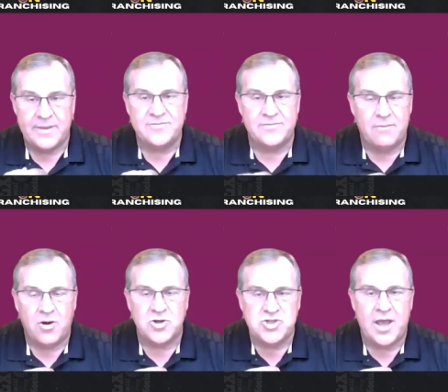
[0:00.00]
that's
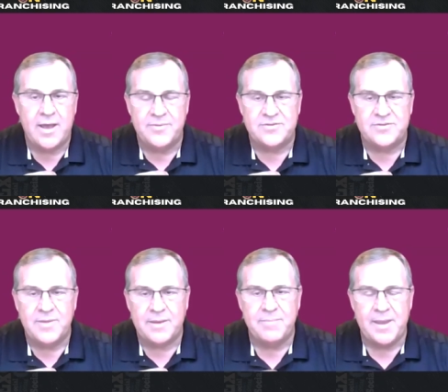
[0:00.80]
our job, is to
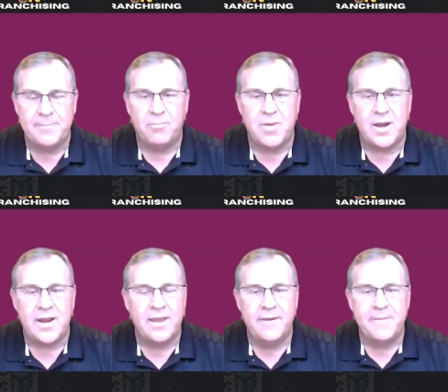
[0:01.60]
make people
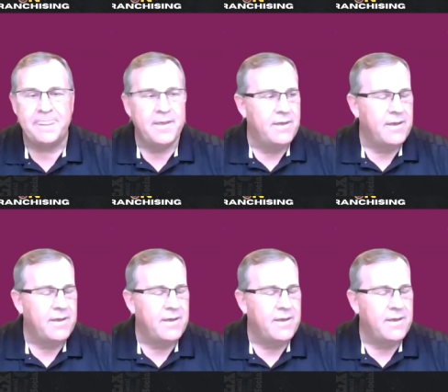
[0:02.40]
money. You